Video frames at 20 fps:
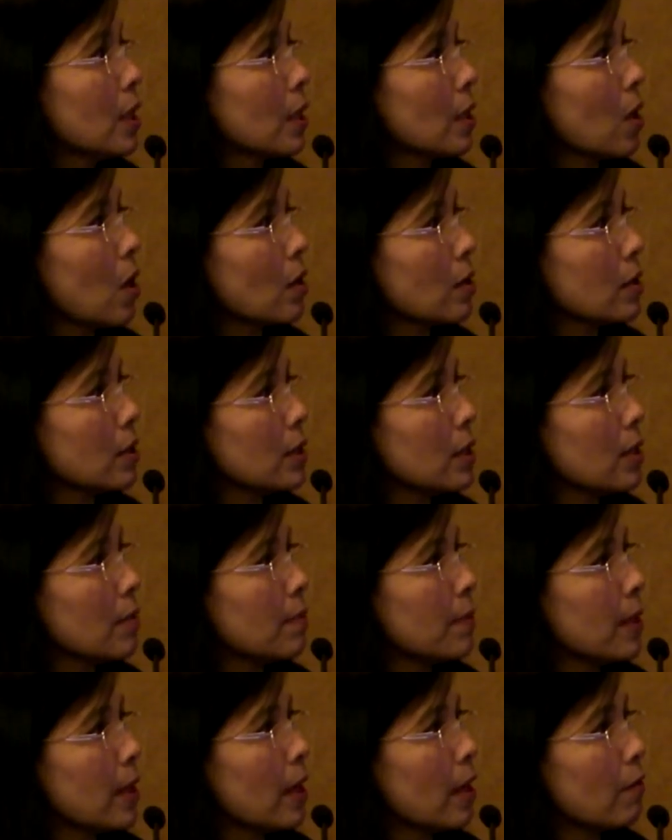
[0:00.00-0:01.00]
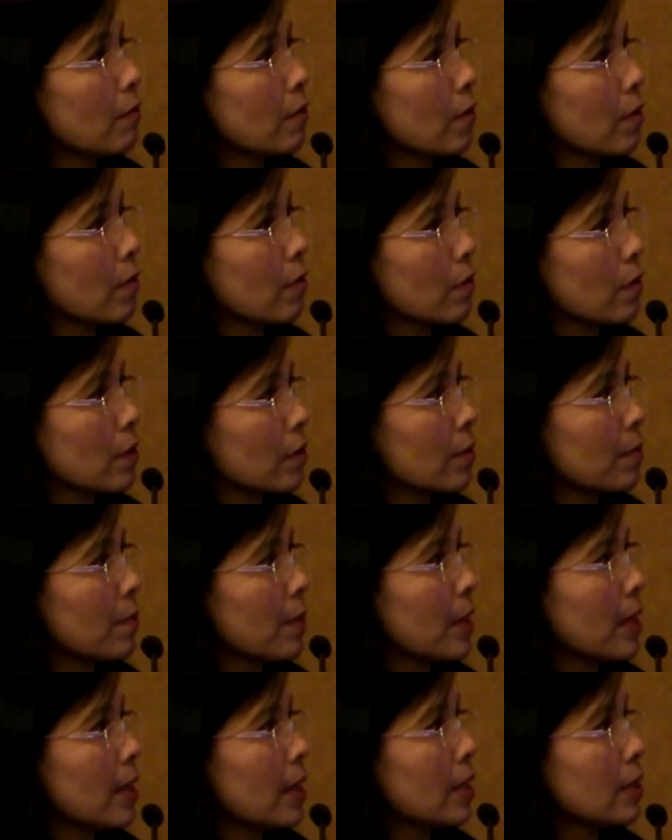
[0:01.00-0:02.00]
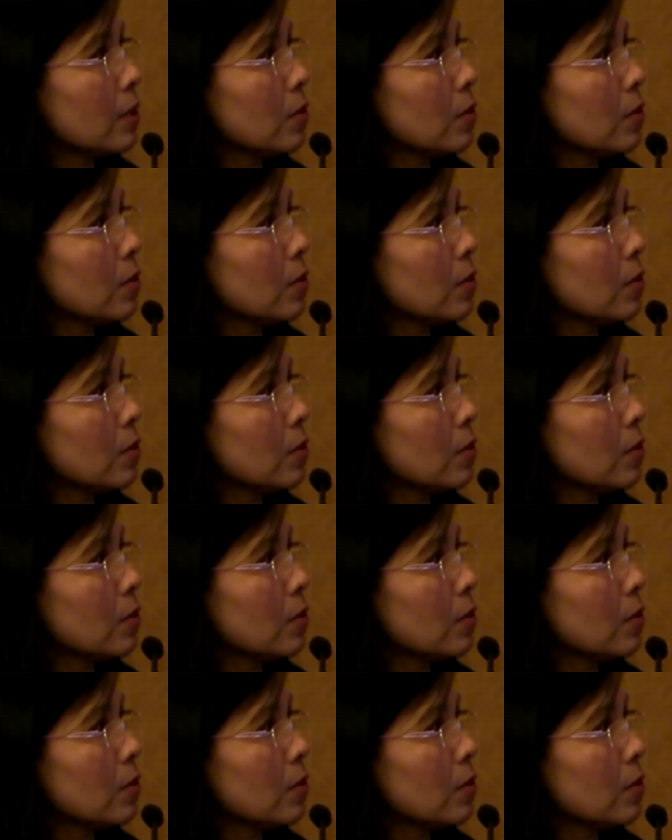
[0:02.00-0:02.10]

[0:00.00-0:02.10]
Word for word: cognitive behavioral therapy,